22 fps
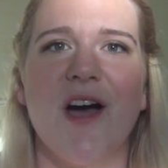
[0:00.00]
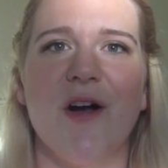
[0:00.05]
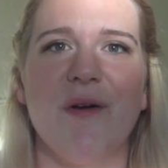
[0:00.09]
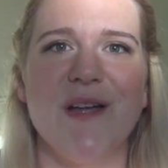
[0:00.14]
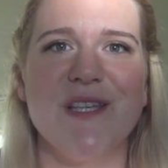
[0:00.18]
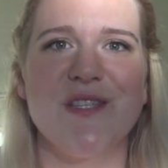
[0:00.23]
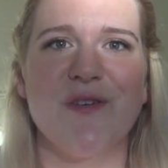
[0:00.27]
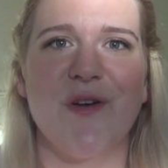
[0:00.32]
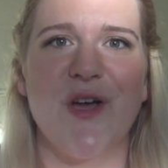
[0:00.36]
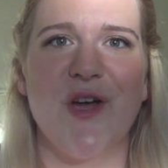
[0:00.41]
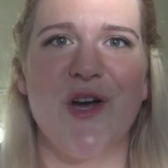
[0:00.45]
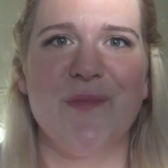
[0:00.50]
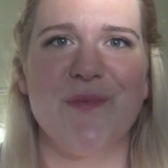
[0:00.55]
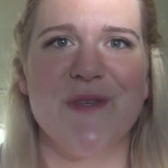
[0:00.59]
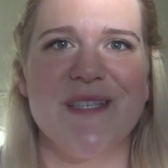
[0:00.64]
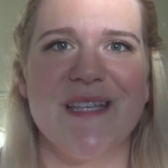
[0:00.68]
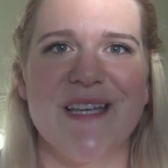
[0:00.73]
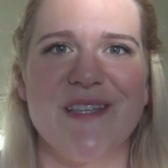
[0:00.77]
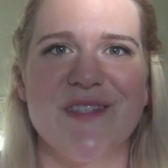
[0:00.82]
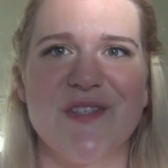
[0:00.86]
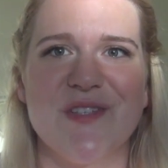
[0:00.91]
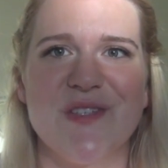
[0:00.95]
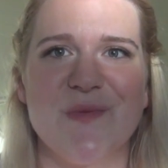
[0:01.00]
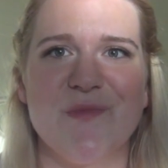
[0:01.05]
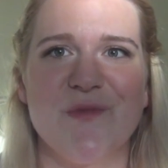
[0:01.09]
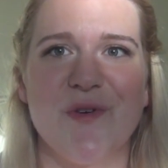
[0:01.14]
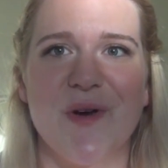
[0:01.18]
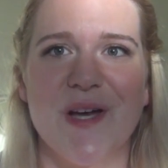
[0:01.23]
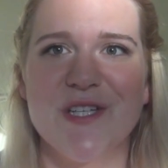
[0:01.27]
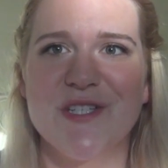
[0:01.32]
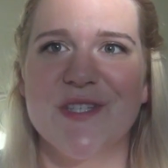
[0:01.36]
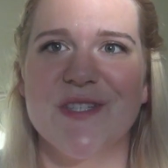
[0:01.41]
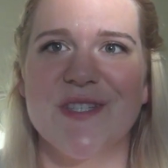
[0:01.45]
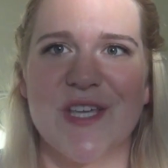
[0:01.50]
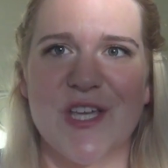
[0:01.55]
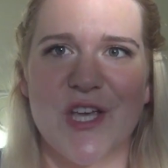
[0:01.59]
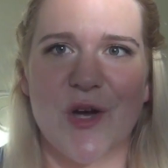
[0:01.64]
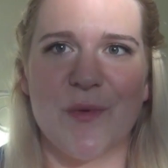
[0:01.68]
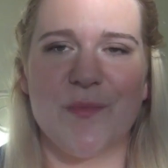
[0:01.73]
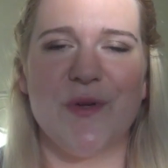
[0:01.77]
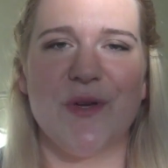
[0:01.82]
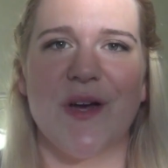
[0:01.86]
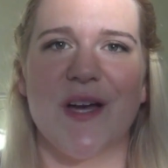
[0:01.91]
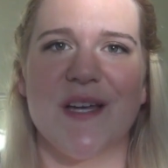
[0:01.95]
All right, so I hope this answers some questions. I
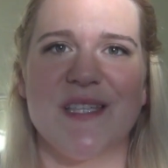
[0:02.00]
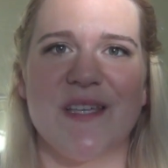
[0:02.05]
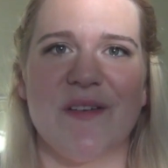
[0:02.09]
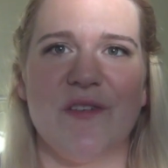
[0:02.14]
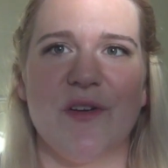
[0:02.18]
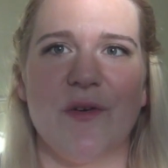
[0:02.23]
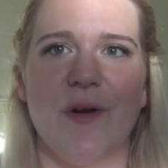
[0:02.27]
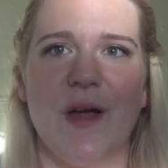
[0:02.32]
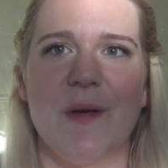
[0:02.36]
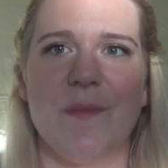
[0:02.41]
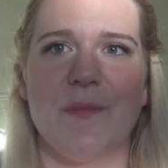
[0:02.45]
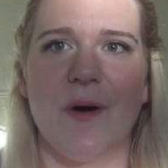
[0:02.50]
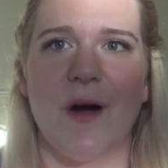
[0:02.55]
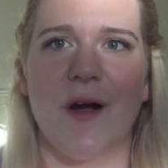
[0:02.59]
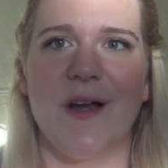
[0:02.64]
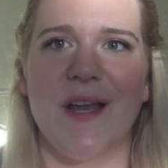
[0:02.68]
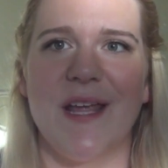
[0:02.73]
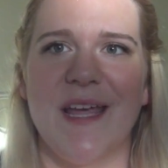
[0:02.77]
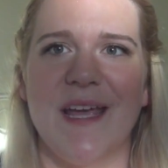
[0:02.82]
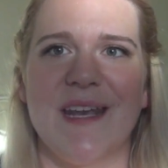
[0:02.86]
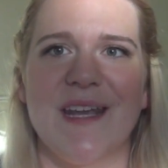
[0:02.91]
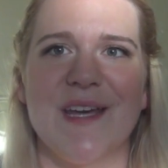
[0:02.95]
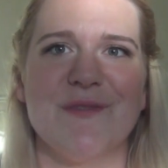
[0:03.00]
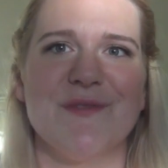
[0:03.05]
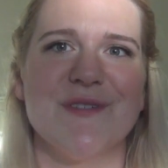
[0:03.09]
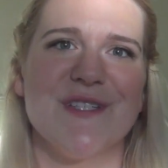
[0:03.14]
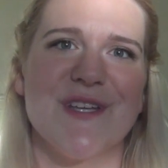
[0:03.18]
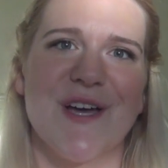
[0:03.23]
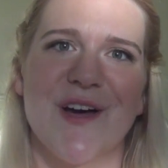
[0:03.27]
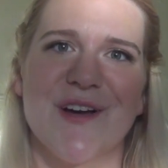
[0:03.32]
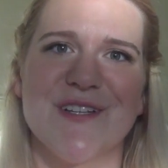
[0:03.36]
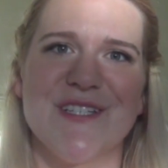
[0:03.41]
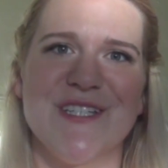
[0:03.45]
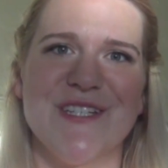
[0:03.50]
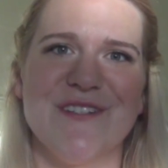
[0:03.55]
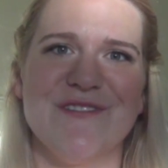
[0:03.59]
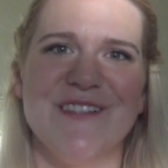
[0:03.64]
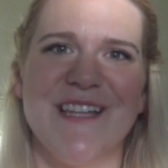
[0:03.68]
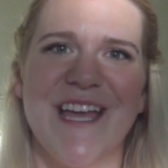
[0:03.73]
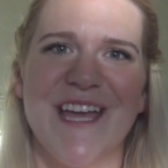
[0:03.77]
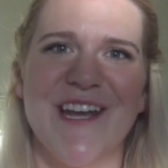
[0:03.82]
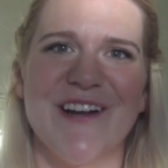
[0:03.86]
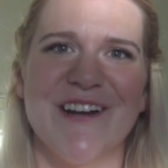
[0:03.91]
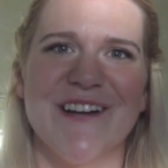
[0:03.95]
hope you guys have a great party, and I will talk to you
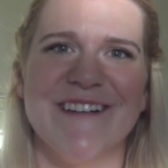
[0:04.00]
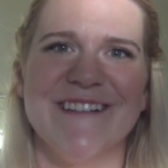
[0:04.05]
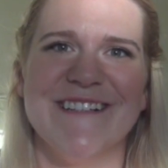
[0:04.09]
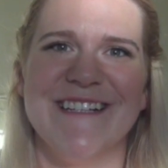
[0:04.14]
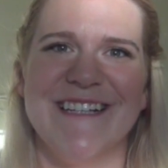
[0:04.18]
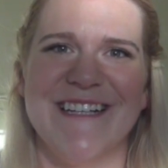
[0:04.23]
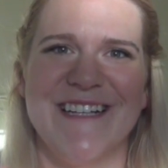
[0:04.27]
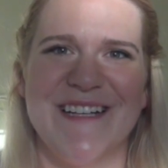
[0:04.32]
later.